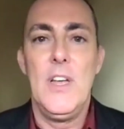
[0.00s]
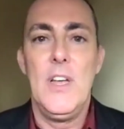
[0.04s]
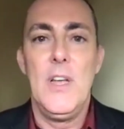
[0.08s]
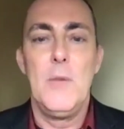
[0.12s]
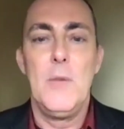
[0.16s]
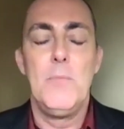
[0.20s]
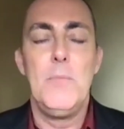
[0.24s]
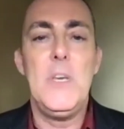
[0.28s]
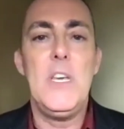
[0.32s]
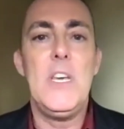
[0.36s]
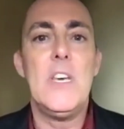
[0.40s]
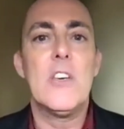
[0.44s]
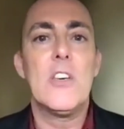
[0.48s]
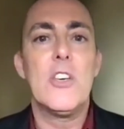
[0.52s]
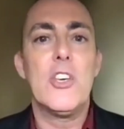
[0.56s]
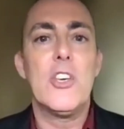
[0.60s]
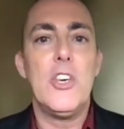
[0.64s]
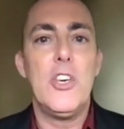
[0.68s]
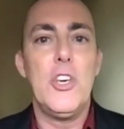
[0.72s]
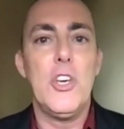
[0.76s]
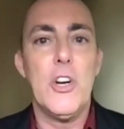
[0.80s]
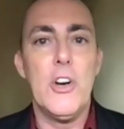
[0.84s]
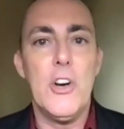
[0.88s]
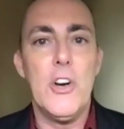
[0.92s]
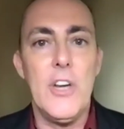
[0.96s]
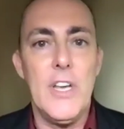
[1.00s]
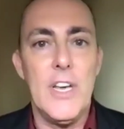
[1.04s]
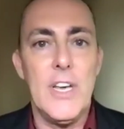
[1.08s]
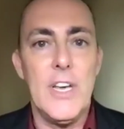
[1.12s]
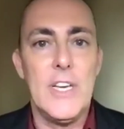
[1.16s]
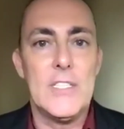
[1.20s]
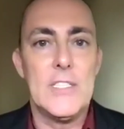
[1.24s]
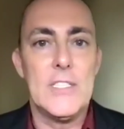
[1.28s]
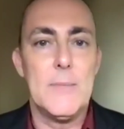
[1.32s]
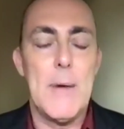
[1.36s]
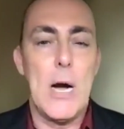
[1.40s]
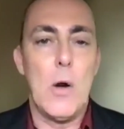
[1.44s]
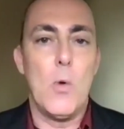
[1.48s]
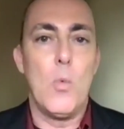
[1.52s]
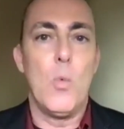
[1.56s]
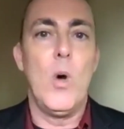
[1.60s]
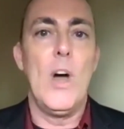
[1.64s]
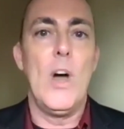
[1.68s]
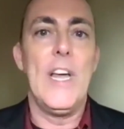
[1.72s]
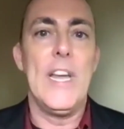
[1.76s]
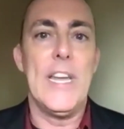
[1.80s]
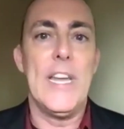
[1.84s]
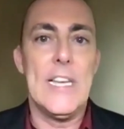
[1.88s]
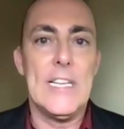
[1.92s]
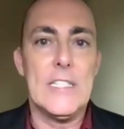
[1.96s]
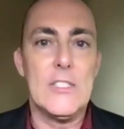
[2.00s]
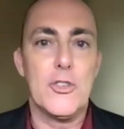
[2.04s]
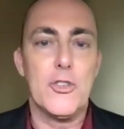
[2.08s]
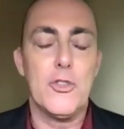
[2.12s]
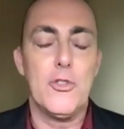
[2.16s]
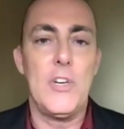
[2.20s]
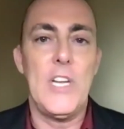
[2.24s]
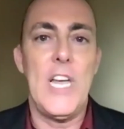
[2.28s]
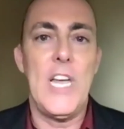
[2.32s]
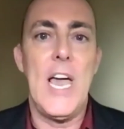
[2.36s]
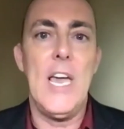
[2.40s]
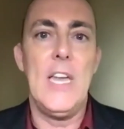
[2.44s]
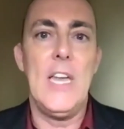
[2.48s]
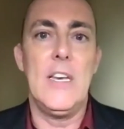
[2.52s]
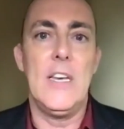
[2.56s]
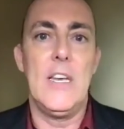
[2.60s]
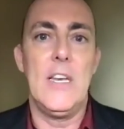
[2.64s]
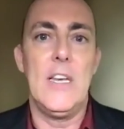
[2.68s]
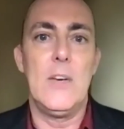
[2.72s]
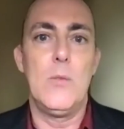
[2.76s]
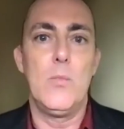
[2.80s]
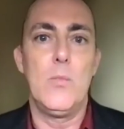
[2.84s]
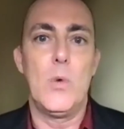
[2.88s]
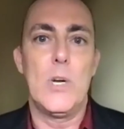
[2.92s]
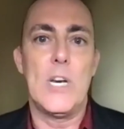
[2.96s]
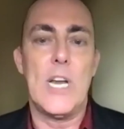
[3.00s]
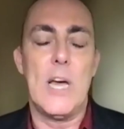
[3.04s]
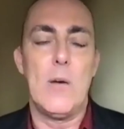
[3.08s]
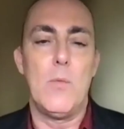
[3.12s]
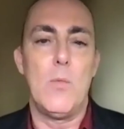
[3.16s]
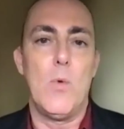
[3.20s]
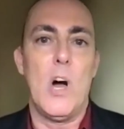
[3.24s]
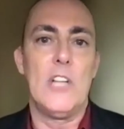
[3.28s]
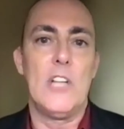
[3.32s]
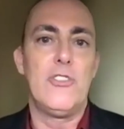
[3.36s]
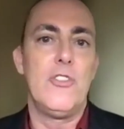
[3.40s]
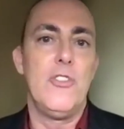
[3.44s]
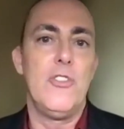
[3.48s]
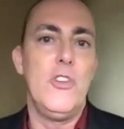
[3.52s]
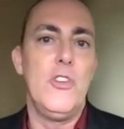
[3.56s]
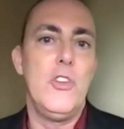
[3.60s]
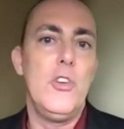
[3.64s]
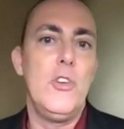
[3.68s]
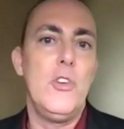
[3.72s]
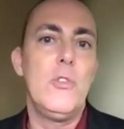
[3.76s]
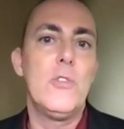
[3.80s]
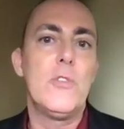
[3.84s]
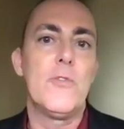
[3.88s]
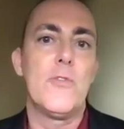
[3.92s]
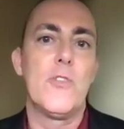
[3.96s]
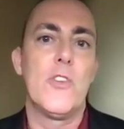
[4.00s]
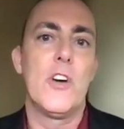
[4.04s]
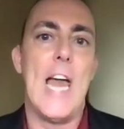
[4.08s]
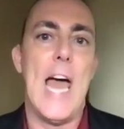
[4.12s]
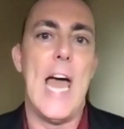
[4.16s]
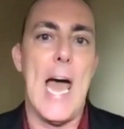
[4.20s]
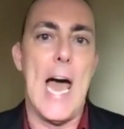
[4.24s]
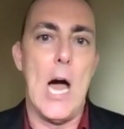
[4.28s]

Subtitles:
being curious about what gets created when I watch news for an